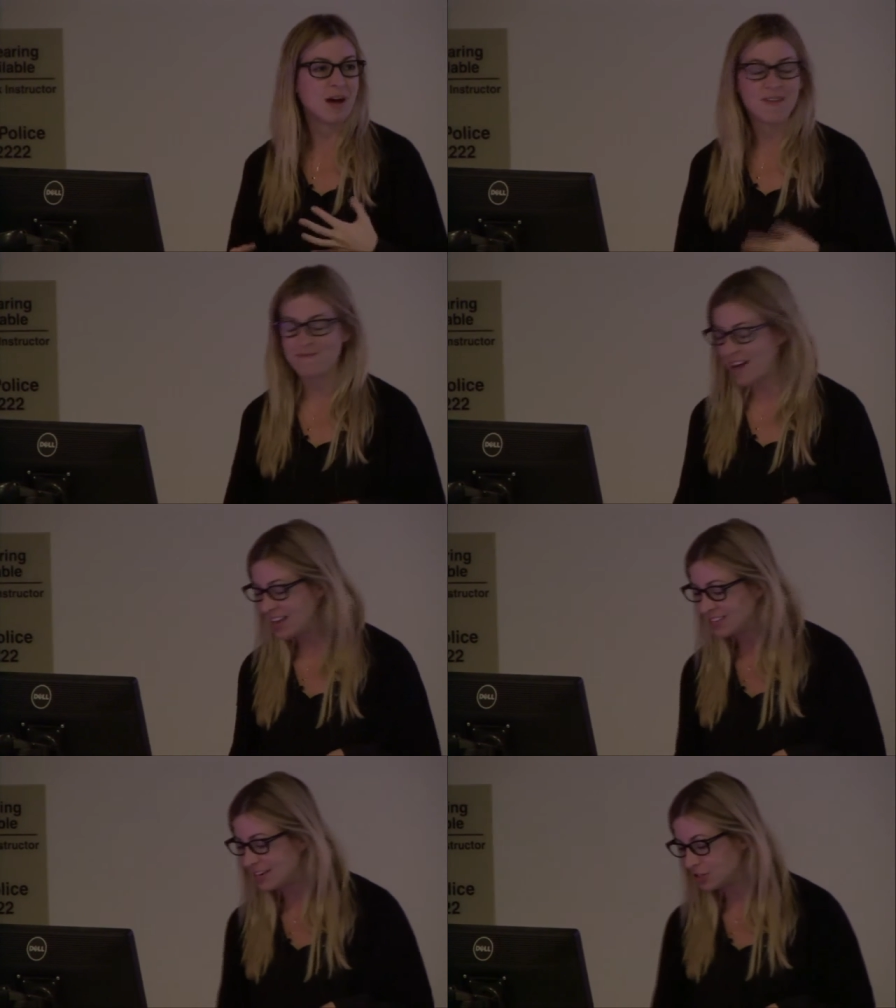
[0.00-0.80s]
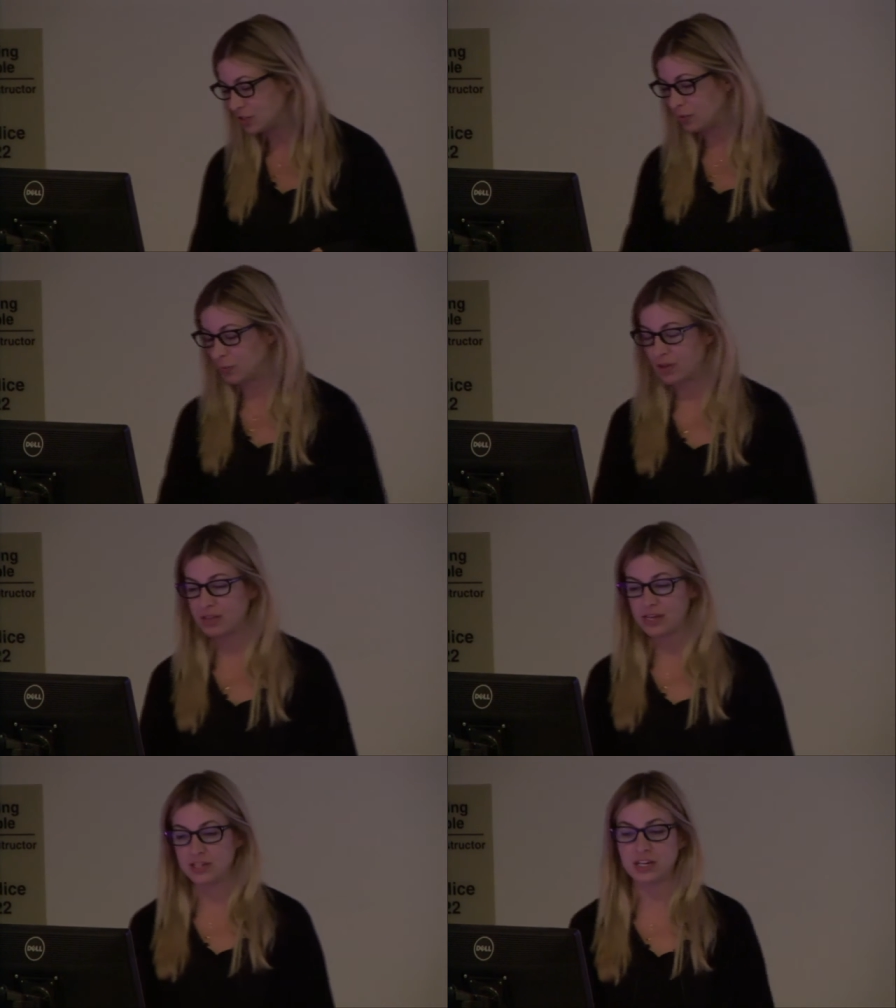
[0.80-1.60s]
a, fascination with
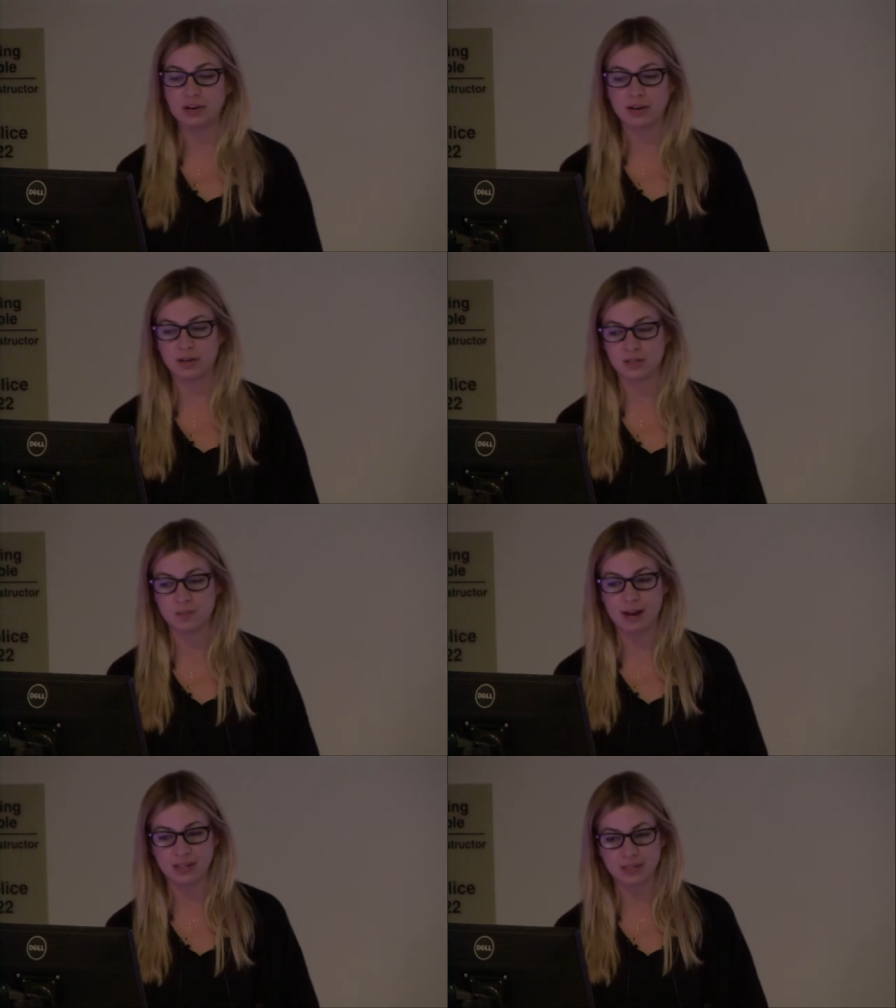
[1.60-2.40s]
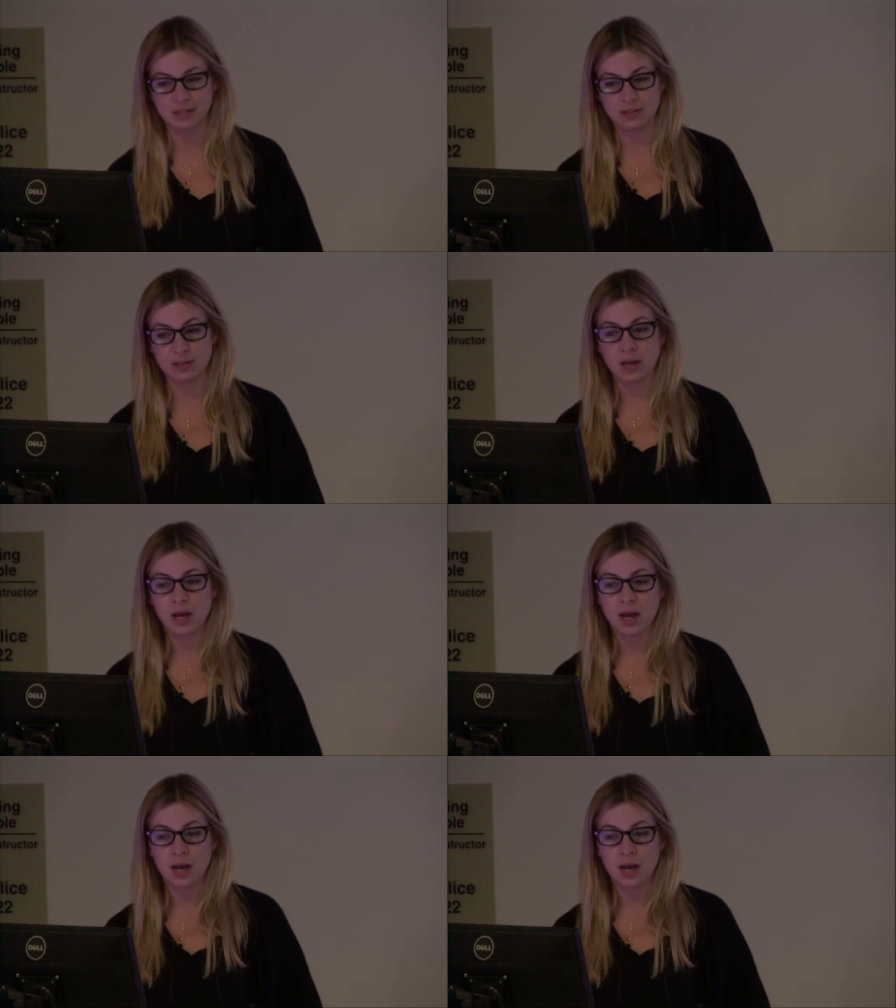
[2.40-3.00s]
interior spaces.